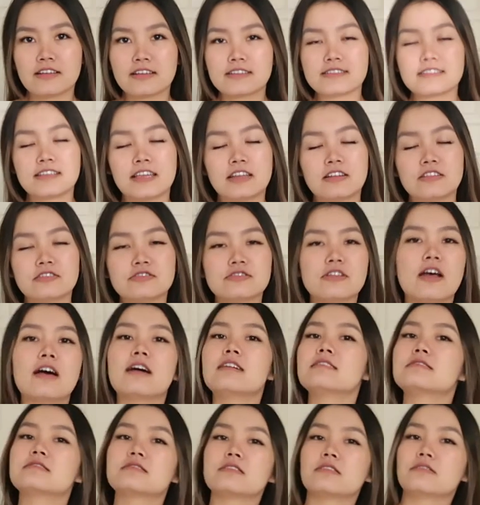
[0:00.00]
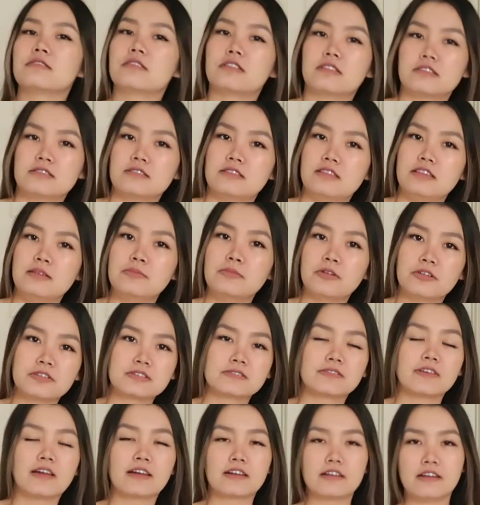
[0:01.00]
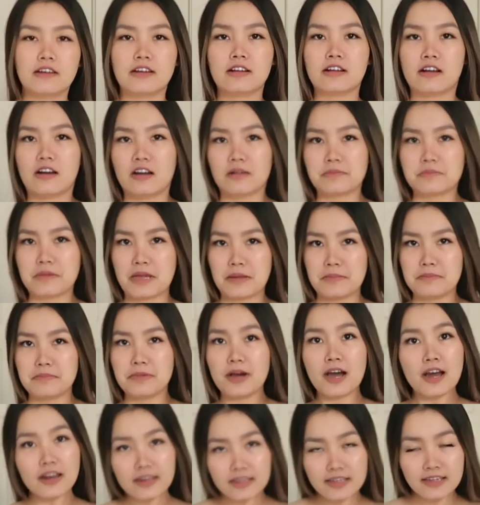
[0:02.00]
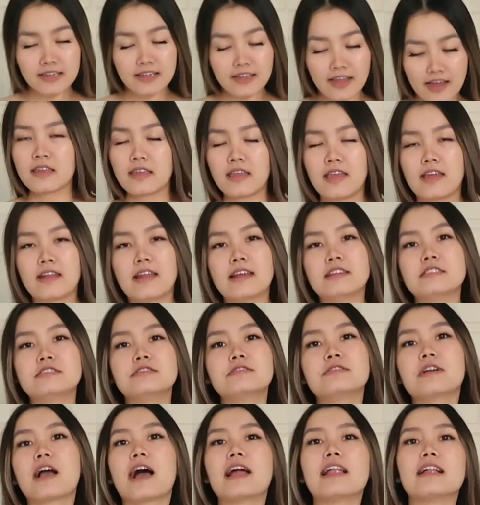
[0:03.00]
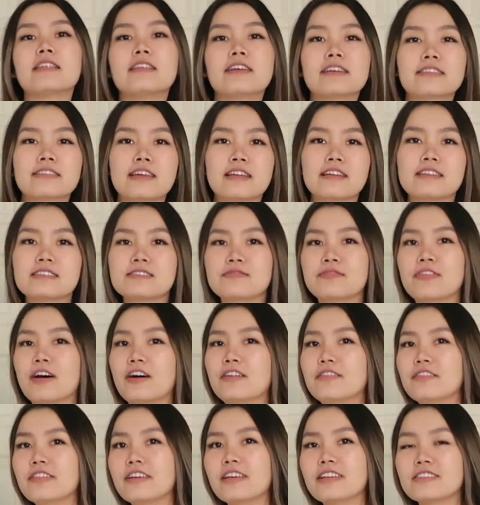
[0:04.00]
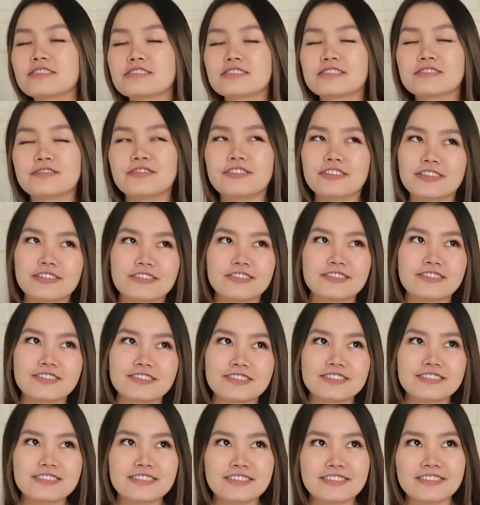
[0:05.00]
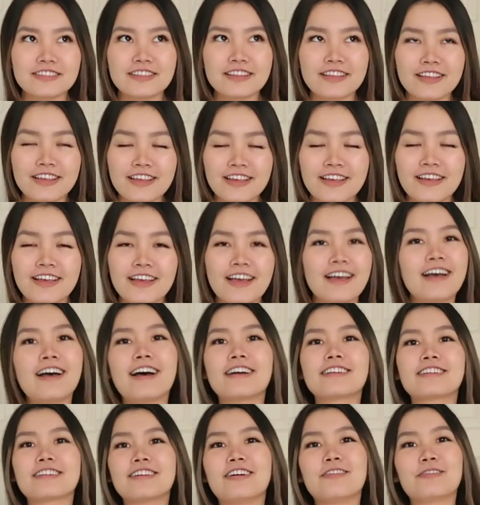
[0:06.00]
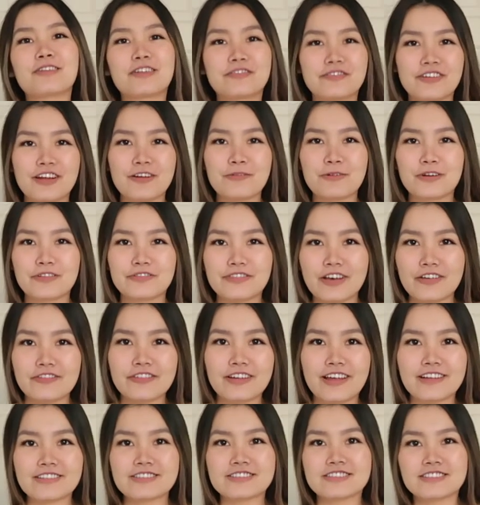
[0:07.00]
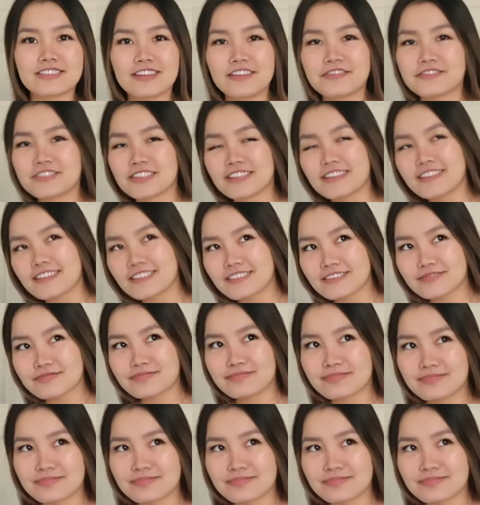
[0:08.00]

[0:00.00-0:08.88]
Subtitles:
like skater dress, so it is the most flattering on my body. And I do kind of like that it's velvet. It just feels, I don't know, whenever I wear velvet, I just love to like,